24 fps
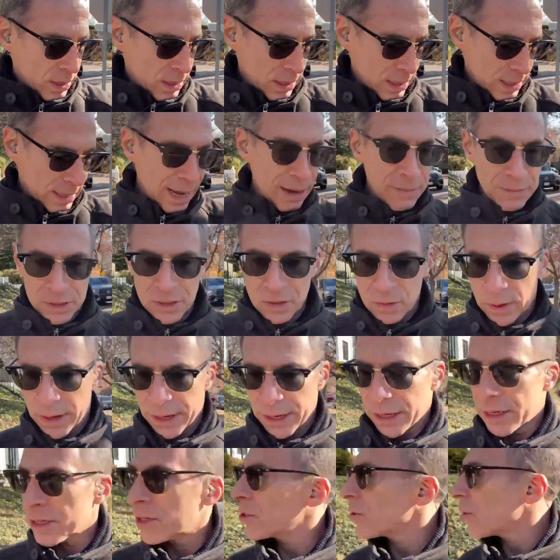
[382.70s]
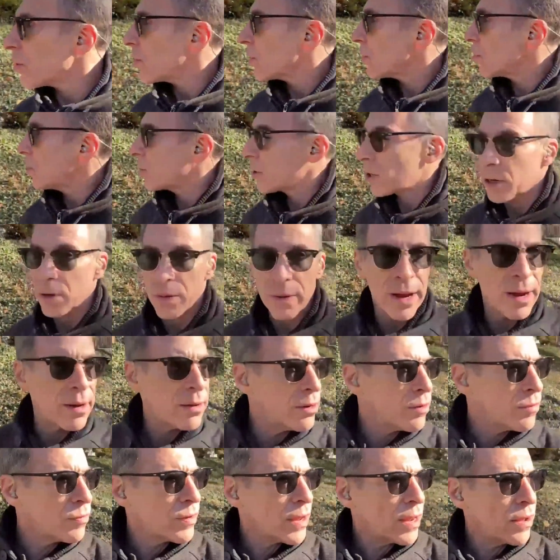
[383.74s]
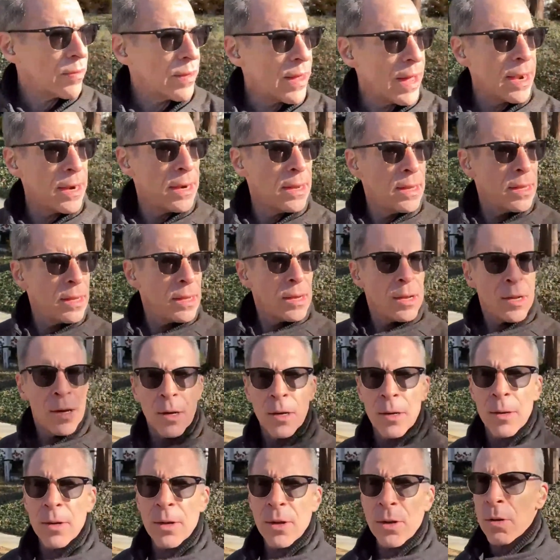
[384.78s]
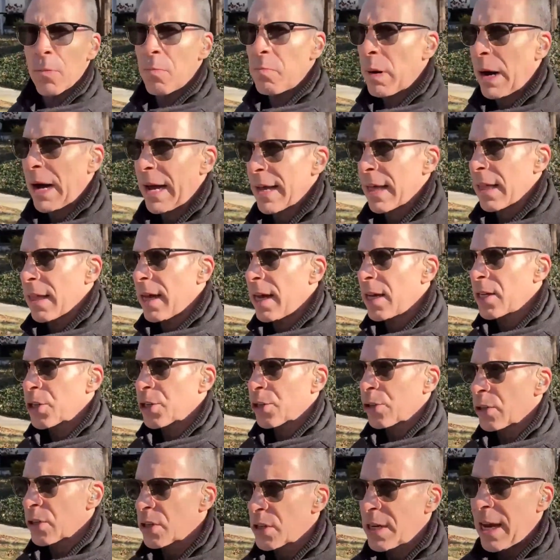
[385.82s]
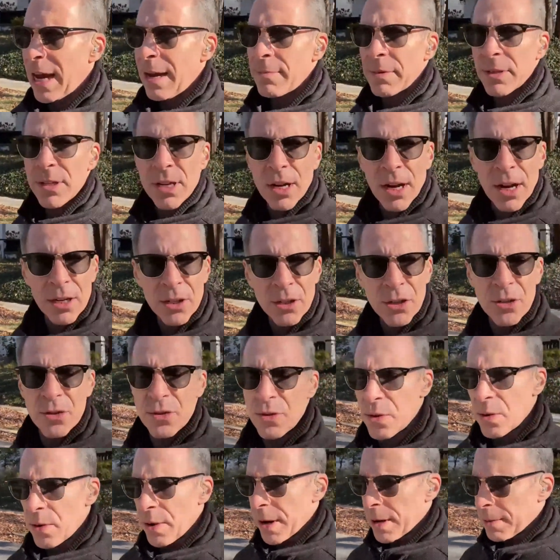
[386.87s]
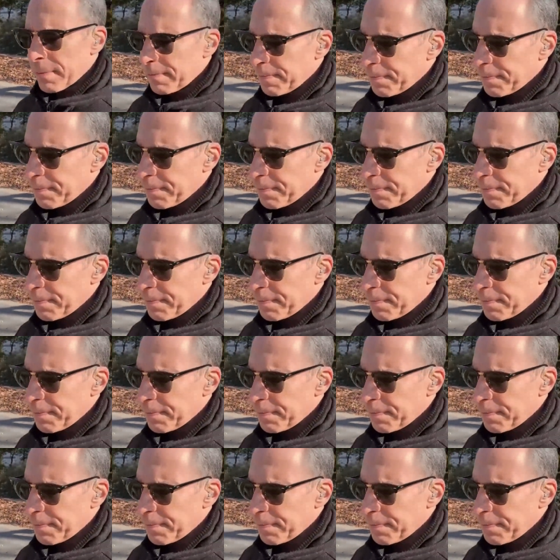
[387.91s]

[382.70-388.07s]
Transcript: that was when I started looking around and found that, biological sabotage story.